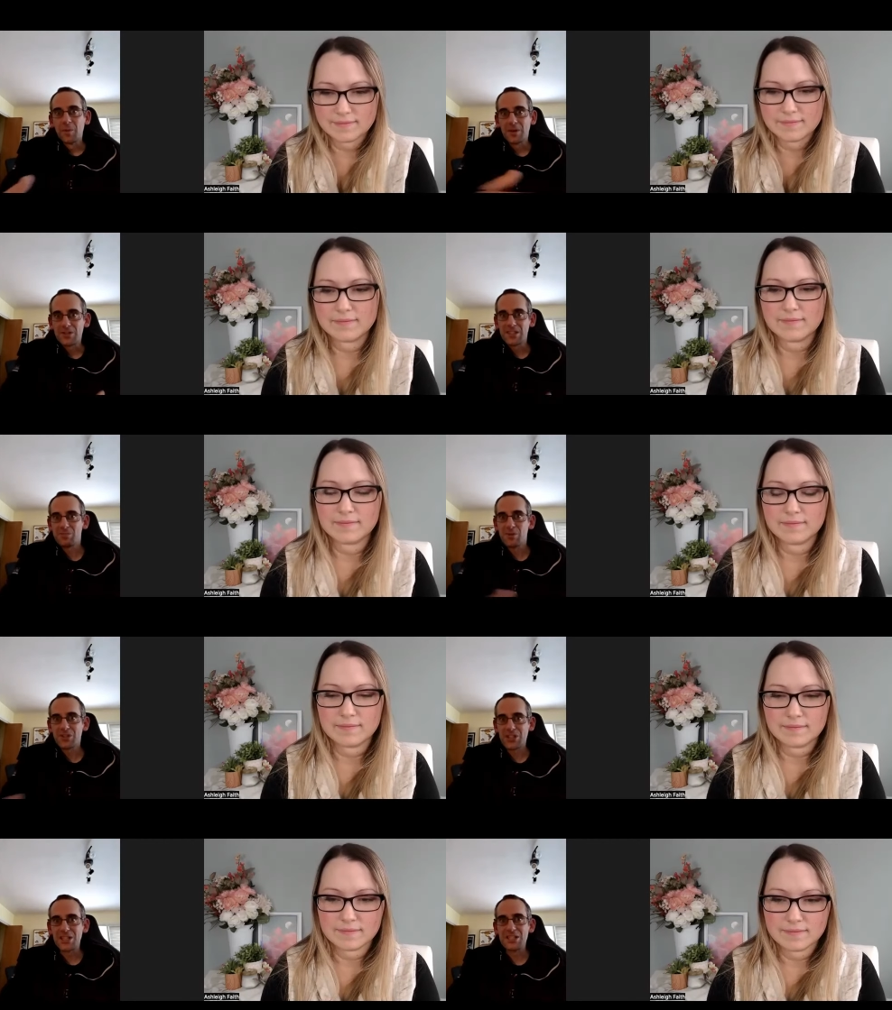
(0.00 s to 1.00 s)
Speaker 1: because it's
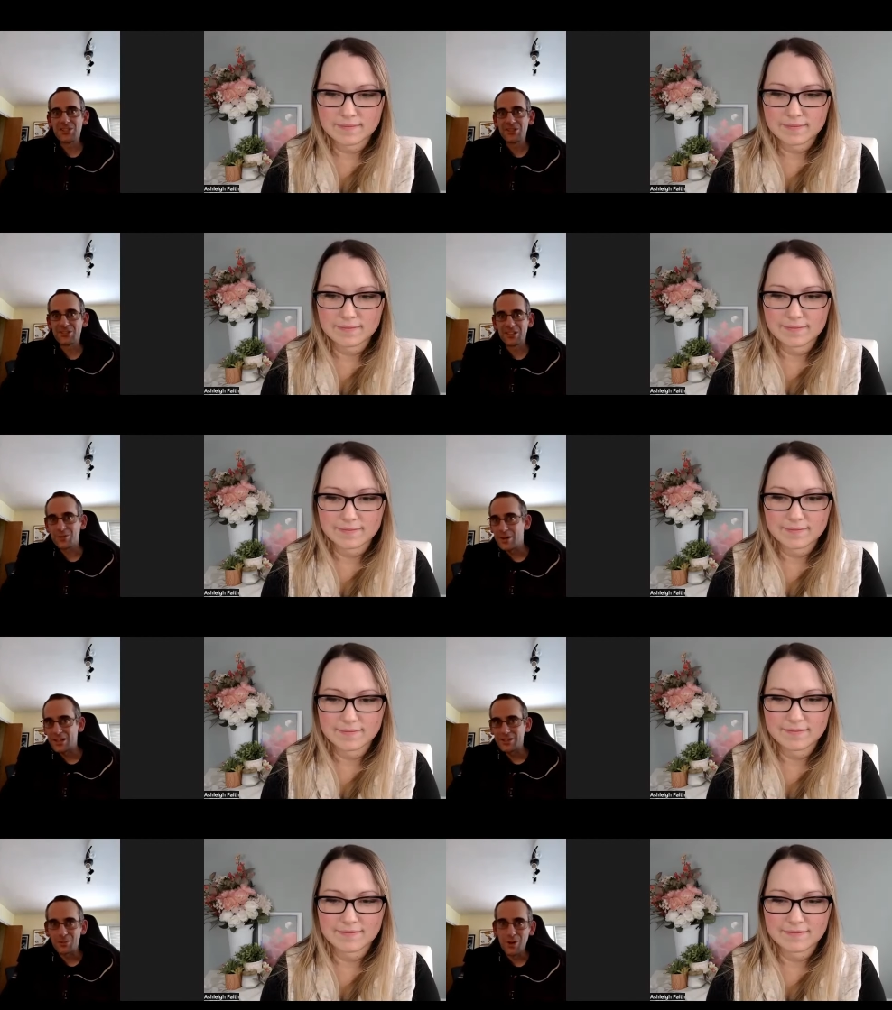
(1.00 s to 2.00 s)
much easier than
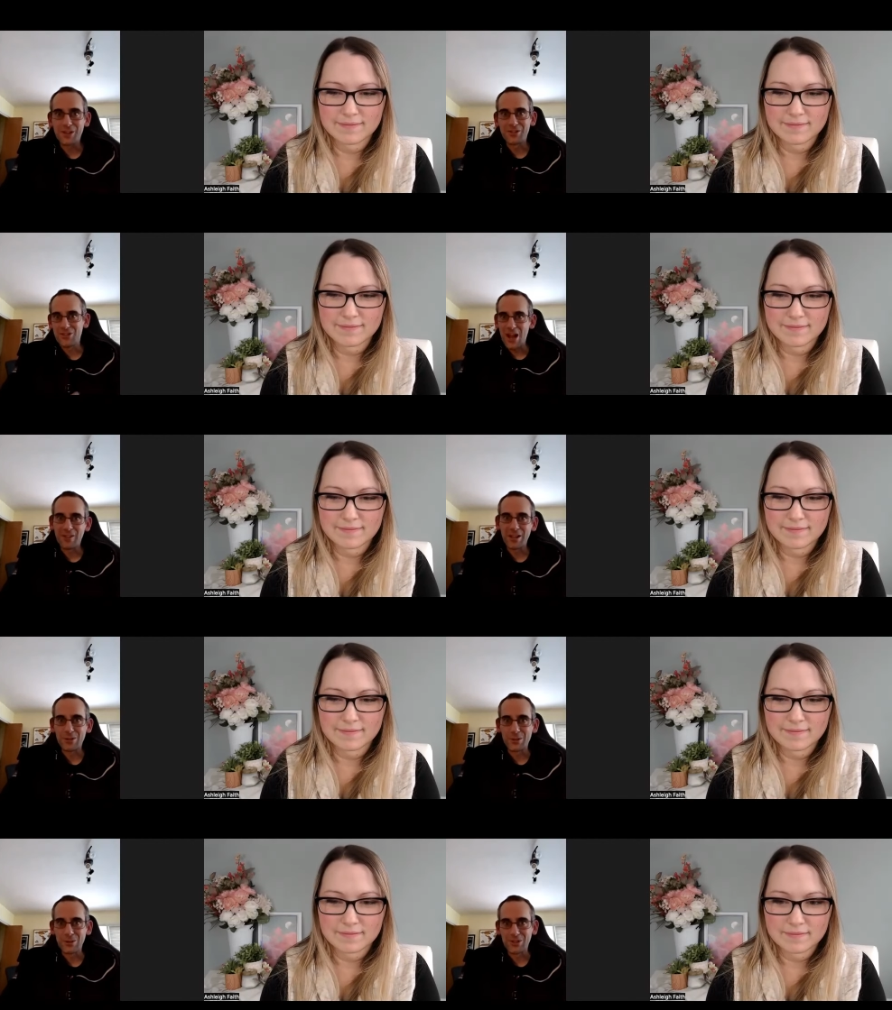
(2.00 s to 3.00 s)
trying like to write a Java
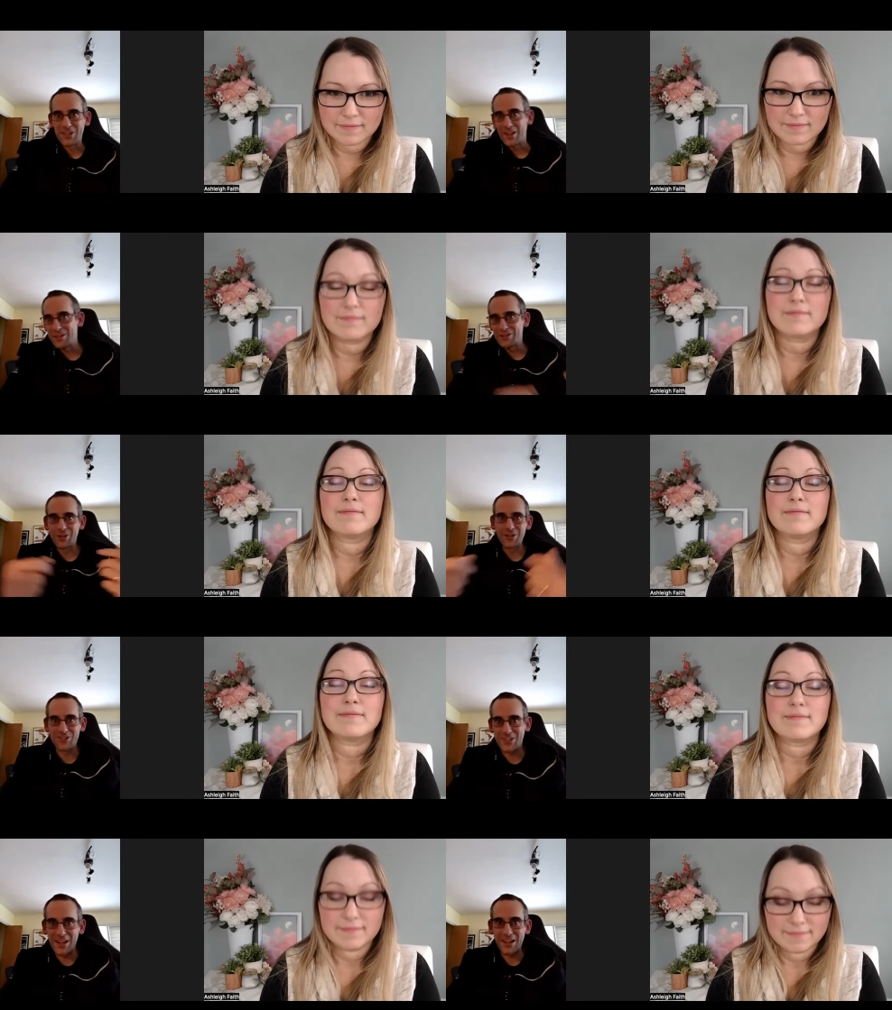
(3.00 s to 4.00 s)
code and having to
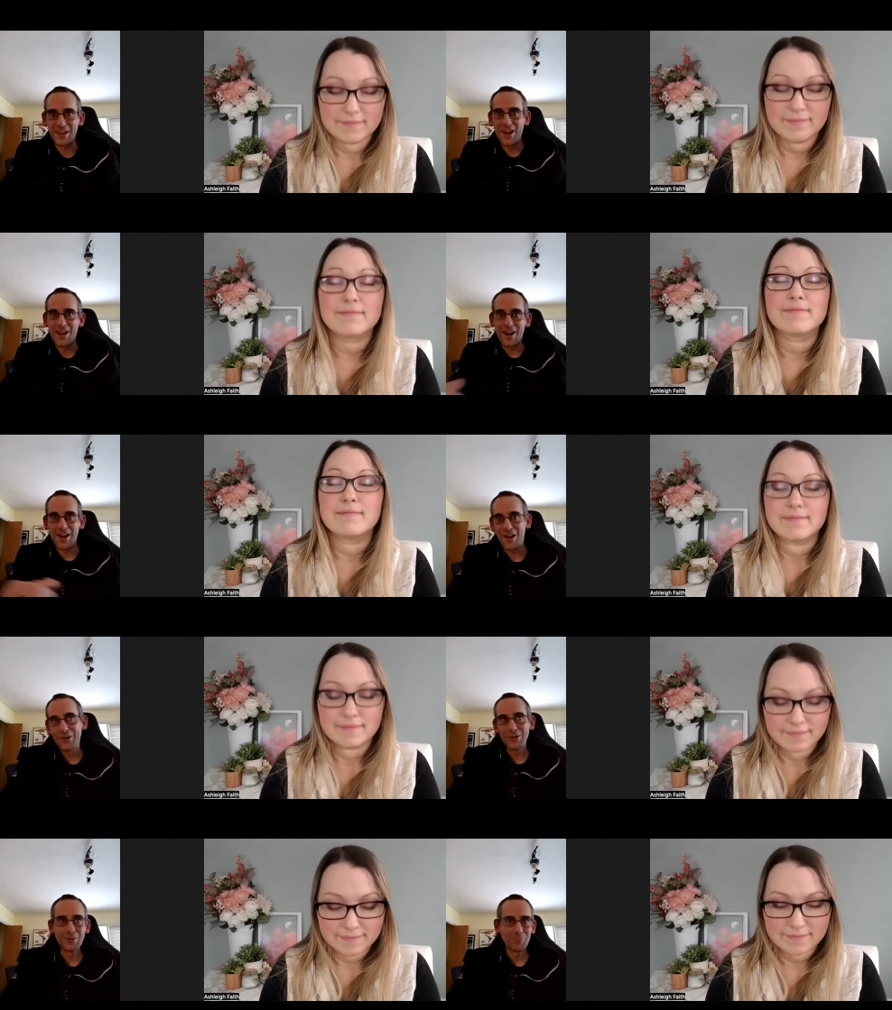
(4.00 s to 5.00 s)
understand
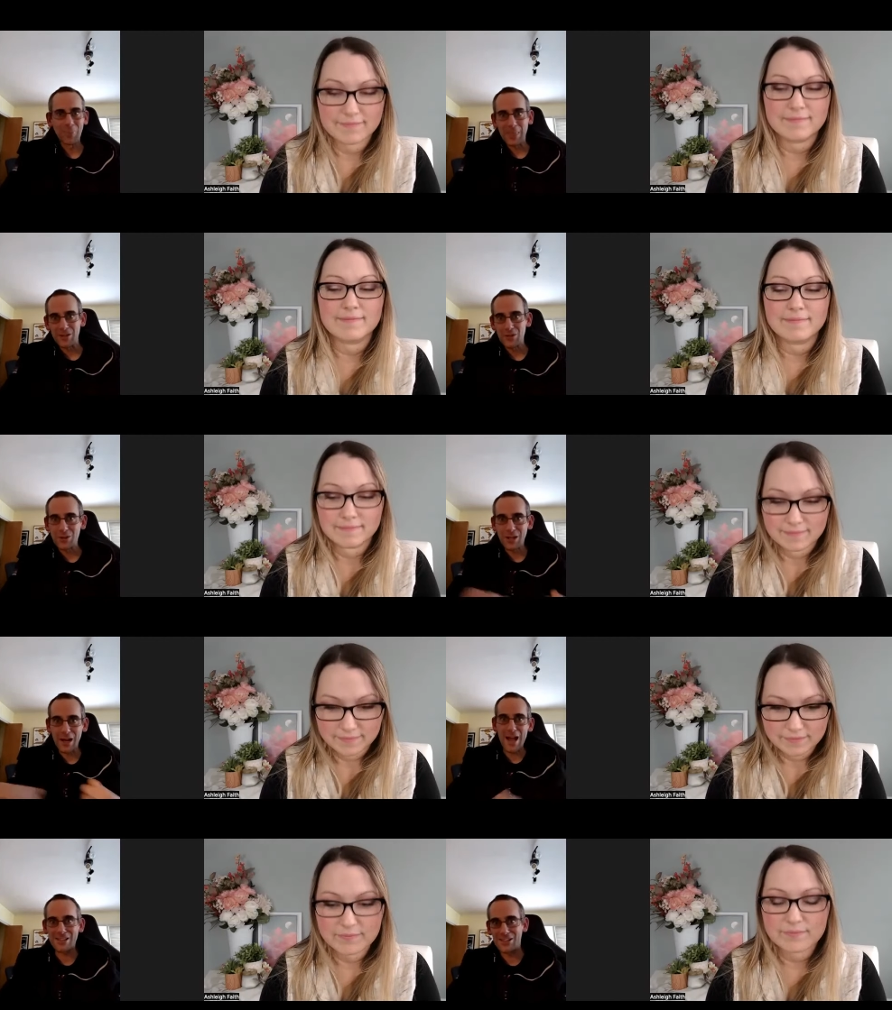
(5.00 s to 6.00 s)
how your
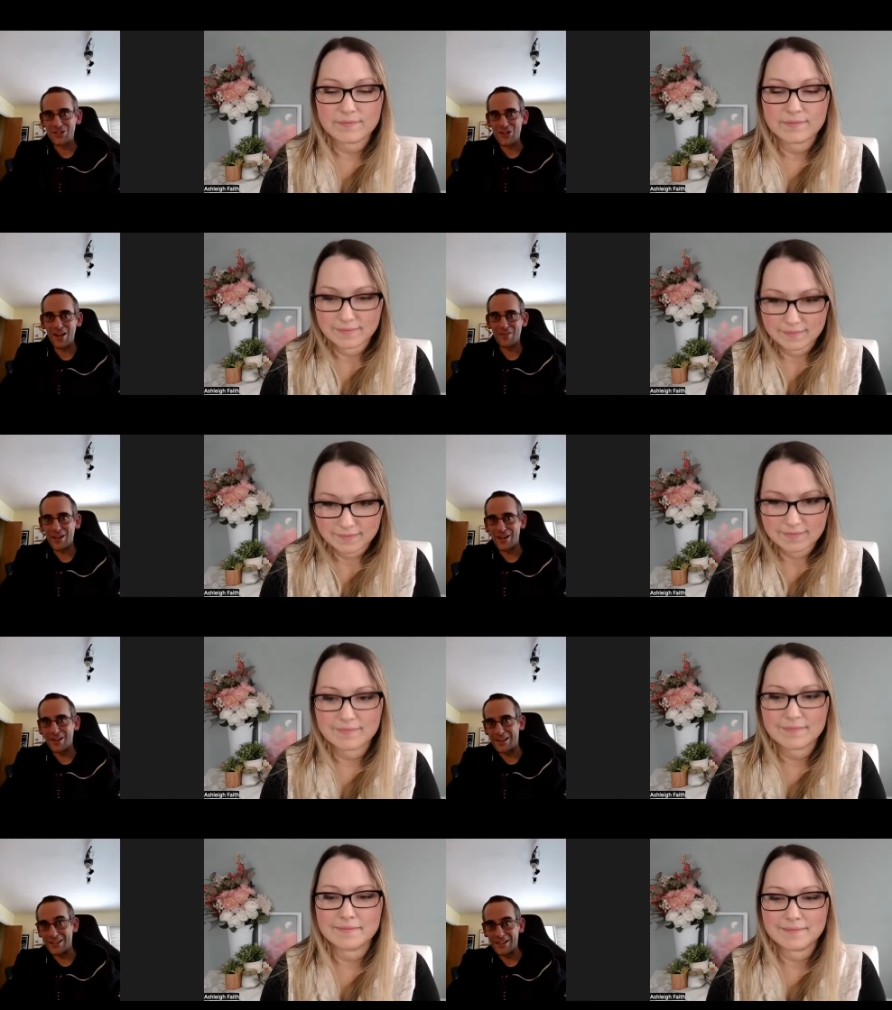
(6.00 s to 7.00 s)
class in Java
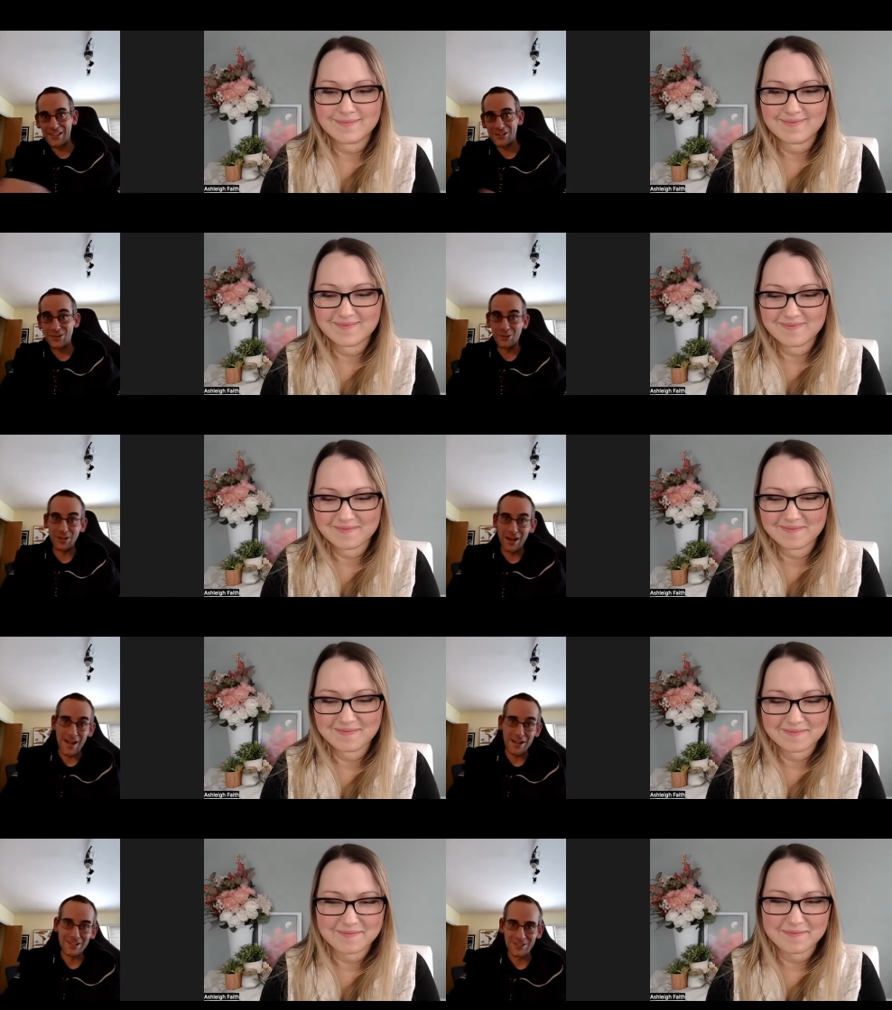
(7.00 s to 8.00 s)
like linked to a
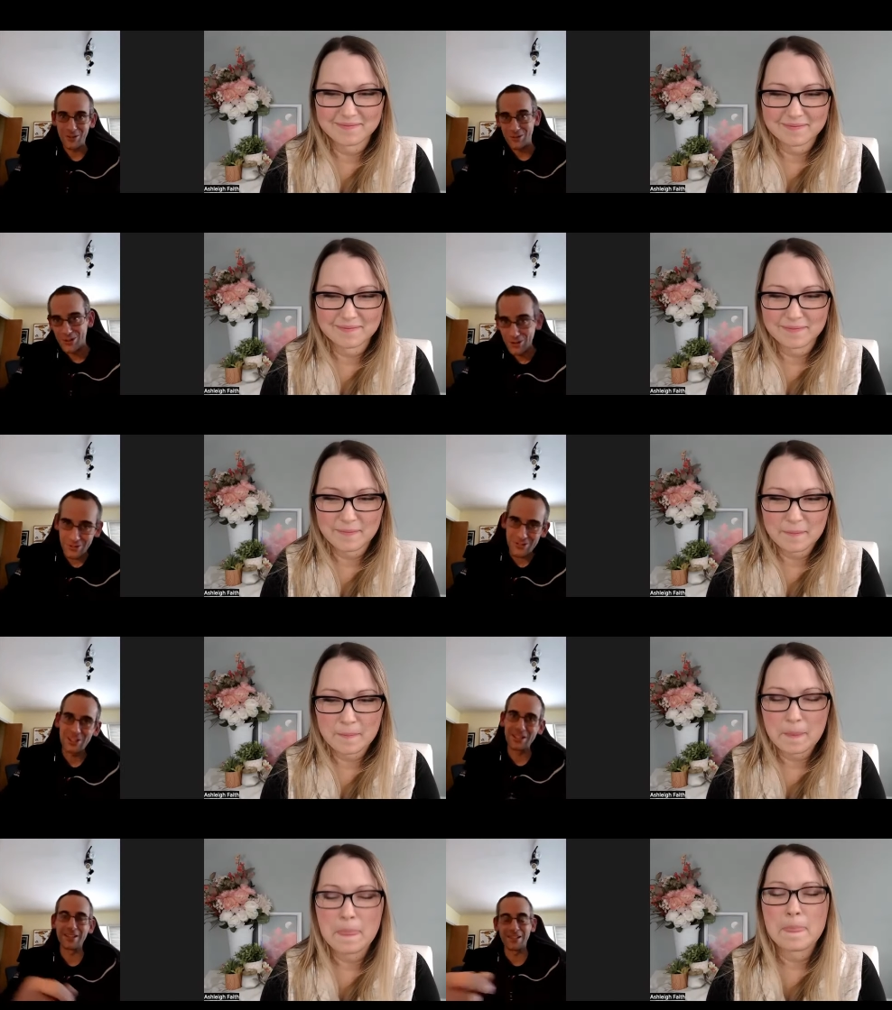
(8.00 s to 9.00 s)
class in your
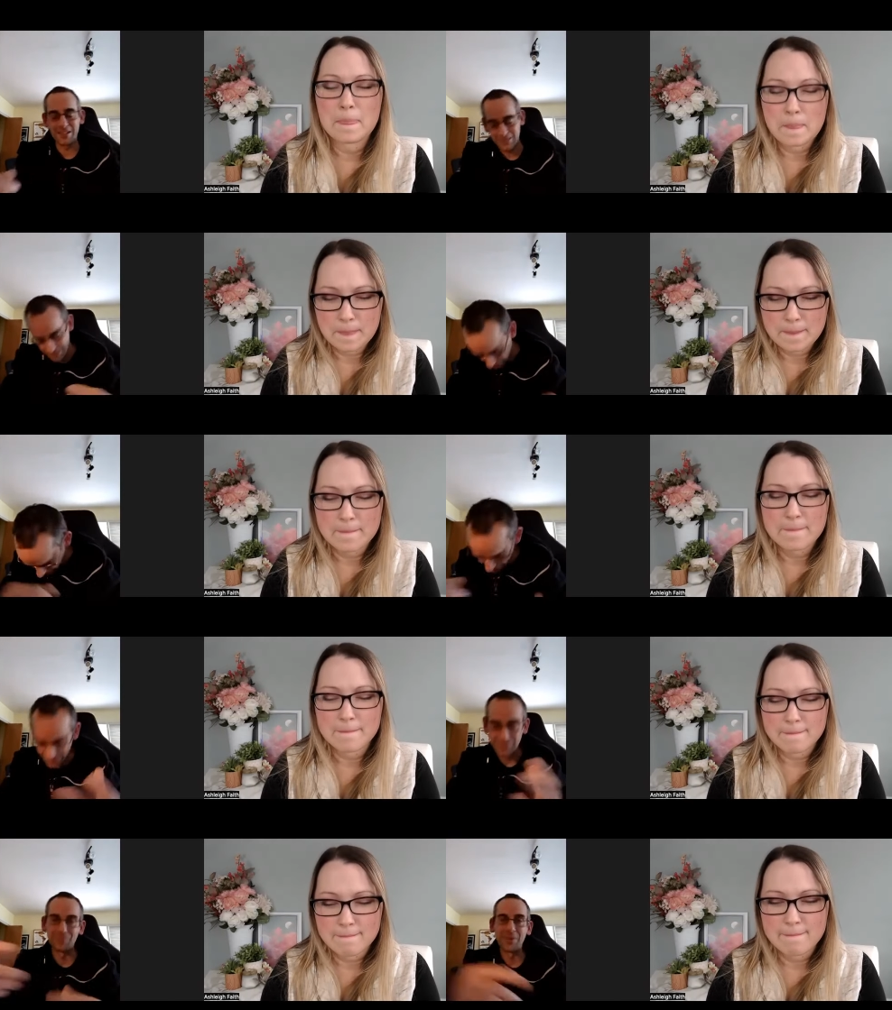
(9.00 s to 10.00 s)
ontology and you know,